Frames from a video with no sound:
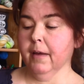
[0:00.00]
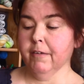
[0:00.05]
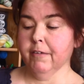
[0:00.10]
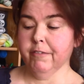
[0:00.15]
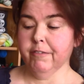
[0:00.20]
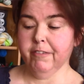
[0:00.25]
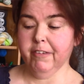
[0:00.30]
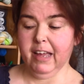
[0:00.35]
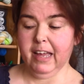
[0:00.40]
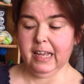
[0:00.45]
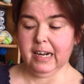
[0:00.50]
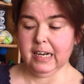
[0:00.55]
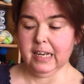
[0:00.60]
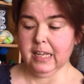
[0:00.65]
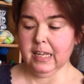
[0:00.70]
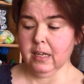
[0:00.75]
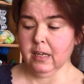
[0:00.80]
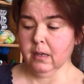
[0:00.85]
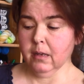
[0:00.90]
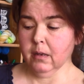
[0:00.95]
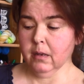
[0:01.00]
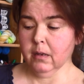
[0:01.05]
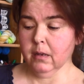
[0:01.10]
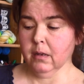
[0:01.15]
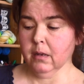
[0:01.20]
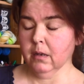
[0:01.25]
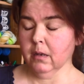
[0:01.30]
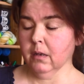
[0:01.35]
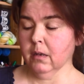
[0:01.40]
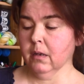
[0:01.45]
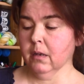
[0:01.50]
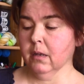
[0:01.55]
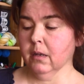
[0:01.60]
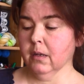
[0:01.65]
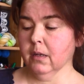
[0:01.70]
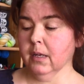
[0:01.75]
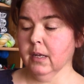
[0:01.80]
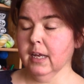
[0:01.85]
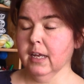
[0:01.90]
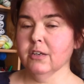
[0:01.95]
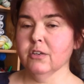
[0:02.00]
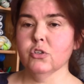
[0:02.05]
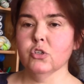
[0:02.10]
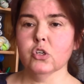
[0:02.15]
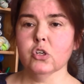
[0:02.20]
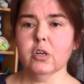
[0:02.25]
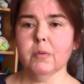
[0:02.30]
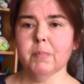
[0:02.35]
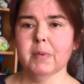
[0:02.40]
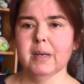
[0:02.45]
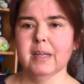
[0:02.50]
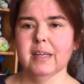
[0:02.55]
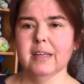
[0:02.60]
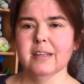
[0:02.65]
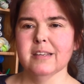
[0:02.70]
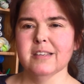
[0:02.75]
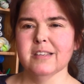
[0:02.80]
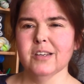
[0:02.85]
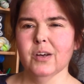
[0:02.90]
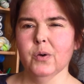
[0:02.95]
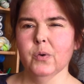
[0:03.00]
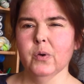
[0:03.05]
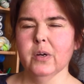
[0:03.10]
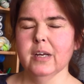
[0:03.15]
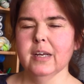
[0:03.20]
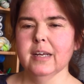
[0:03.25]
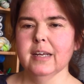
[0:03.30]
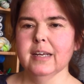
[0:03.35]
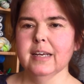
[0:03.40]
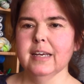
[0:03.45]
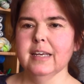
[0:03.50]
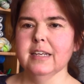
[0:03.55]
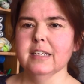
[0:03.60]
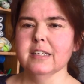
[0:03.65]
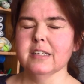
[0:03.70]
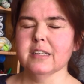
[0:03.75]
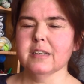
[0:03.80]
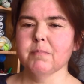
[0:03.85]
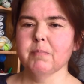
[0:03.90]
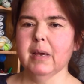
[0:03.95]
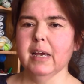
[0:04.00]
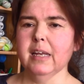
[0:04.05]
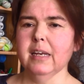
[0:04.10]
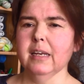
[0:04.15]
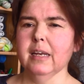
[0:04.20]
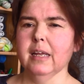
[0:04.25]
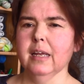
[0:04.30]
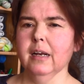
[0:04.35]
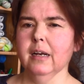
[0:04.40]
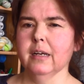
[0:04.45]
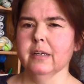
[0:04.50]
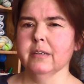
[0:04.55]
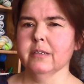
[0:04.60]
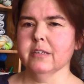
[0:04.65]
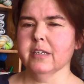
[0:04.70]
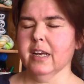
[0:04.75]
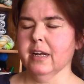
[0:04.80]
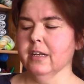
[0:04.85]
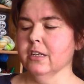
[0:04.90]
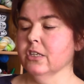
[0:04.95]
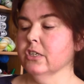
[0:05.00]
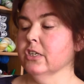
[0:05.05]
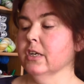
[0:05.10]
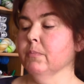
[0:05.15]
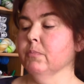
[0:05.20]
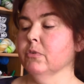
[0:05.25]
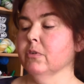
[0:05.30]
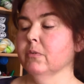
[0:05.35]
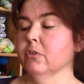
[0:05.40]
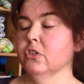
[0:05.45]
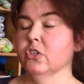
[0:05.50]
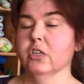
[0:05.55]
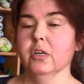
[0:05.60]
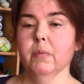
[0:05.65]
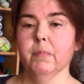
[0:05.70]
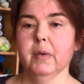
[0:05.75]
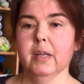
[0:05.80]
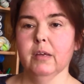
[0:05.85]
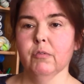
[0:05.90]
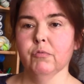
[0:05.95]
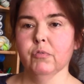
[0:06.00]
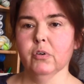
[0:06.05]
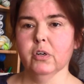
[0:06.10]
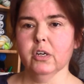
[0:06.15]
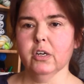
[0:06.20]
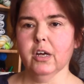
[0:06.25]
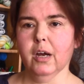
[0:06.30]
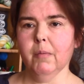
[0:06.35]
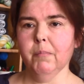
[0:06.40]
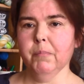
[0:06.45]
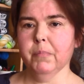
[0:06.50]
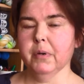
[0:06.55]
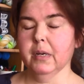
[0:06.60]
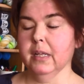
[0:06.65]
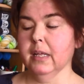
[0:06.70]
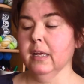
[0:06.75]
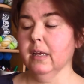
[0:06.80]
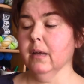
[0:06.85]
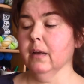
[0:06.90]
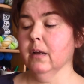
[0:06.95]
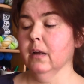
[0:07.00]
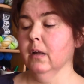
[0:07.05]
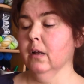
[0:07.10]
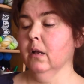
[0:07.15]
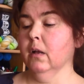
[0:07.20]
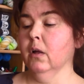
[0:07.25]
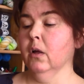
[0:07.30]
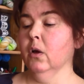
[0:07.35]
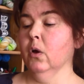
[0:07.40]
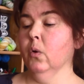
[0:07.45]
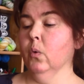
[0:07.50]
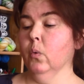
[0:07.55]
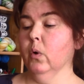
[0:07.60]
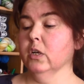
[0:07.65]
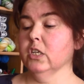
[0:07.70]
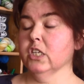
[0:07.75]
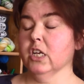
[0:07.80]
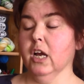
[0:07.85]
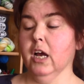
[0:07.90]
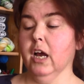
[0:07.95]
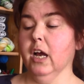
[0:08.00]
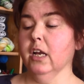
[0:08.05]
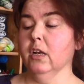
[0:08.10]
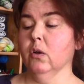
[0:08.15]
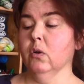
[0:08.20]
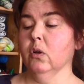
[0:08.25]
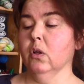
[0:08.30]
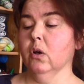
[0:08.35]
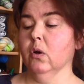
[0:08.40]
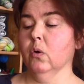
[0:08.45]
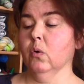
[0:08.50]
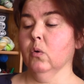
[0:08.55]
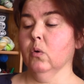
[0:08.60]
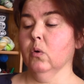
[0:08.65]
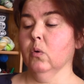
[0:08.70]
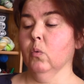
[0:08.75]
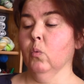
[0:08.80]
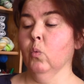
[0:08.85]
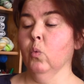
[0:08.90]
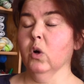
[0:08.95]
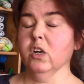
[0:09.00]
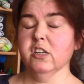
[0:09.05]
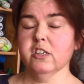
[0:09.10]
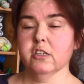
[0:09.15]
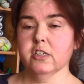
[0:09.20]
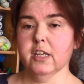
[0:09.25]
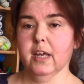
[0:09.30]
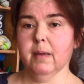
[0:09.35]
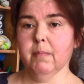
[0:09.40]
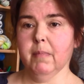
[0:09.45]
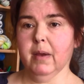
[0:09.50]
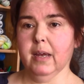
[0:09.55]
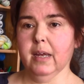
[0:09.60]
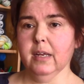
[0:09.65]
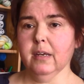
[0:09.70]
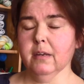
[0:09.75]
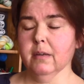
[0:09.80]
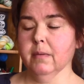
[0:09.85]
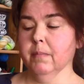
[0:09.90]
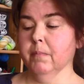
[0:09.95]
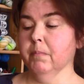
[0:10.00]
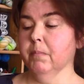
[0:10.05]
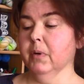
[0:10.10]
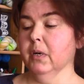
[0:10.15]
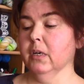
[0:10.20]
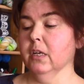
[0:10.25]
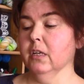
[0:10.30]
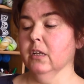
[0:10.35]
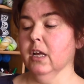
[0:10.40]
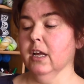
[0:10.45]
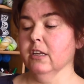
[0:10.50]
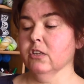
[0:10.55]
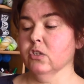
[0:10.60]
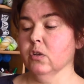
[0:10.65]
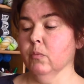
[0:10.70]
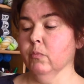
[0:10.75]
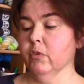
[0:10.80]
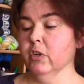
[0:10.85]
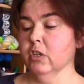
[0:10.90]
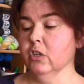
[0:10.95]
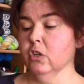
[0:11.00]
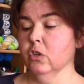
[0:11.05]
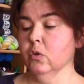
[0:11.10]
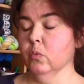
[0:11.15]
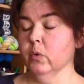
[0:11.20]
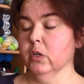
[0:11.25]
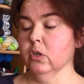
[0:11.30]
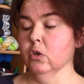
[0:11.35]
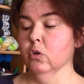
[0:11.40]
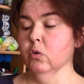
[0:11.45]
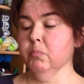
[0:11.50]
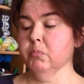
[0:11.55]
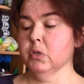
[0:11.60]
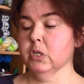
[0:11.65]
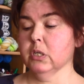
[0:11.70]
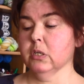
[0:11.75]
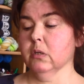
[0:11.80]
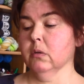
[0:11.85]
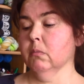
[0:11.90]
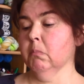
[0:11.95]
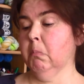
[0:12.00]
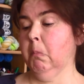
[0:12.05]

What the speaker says: Ferry, in Germany. So it is made in England and is shipped to Germany for a company, which I don't know what they made, but it has something to do with hoops,